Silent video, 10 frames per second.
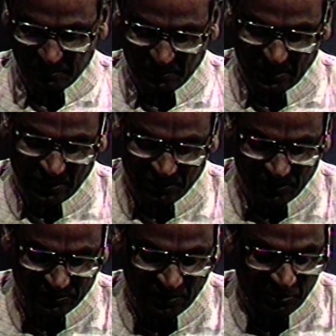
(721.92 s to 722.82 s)
And there
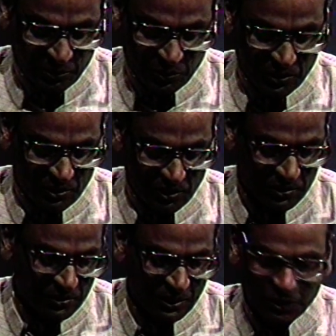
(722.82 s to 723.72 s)
are some who are
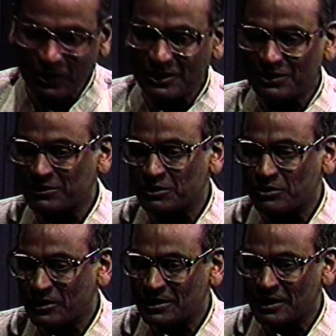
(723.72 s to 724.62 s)
not at all gifted
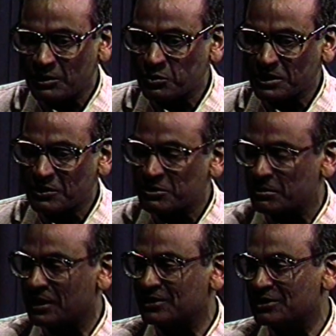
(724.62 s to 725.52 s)
for it, and whatever
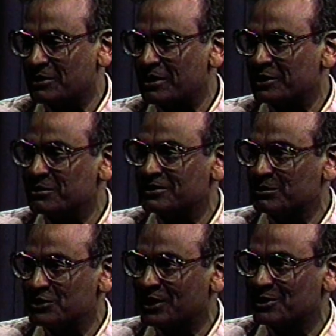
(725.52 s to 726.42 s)
method they might be
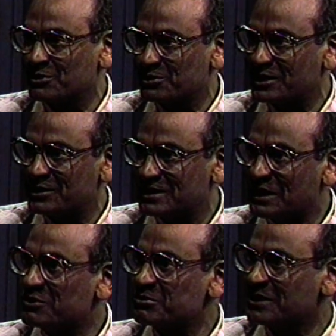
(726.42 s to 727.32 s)
subjected to, they would
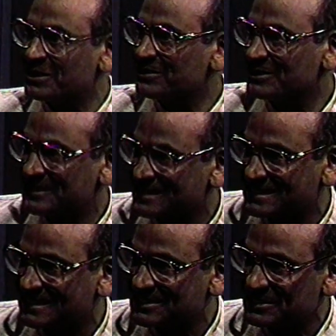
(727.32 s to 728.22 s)
never become good
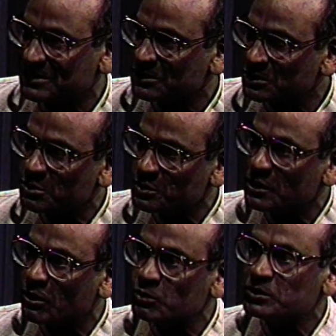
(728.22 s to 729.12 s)
researchers. So we
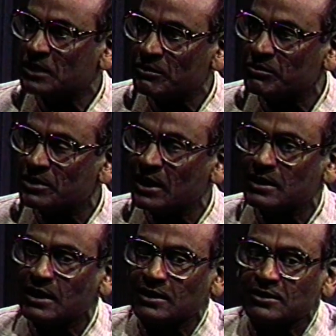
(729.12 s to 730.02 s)
always have a
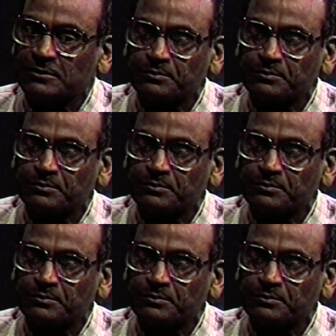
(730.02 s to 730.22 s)
variety like this.